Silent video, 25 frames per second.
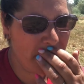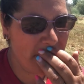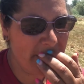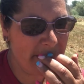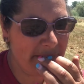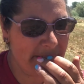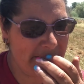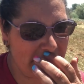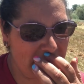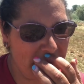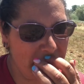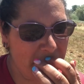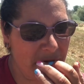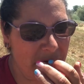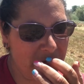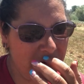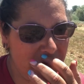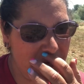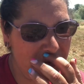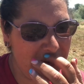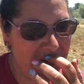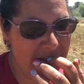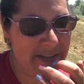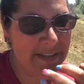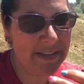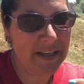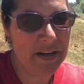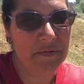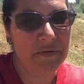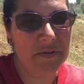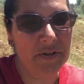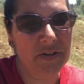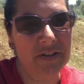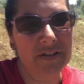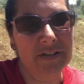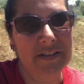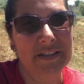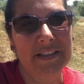Several
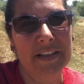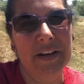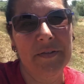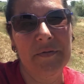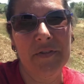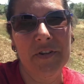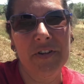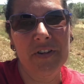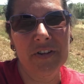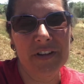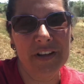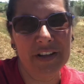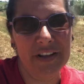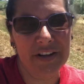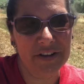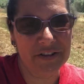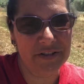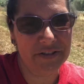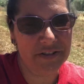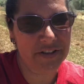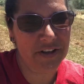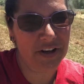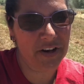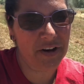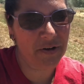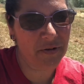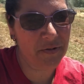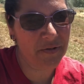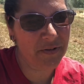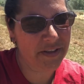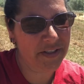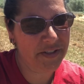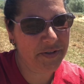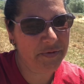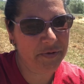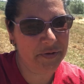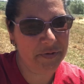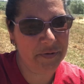years ago,
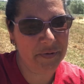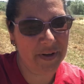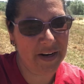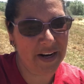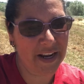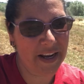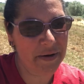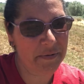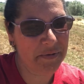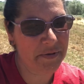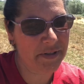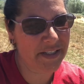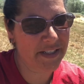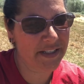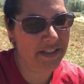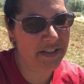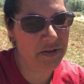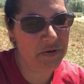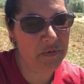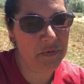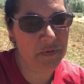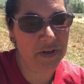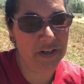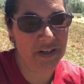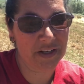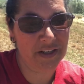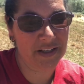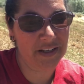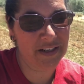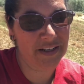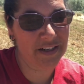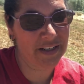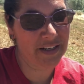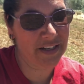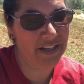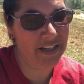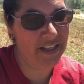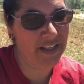this was when I was still
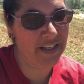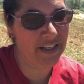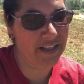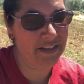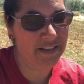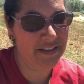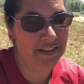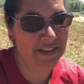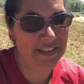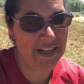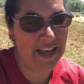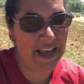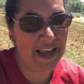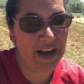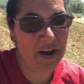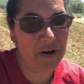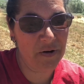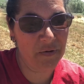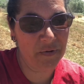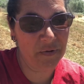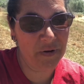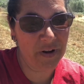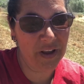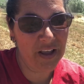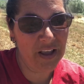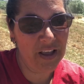working in town,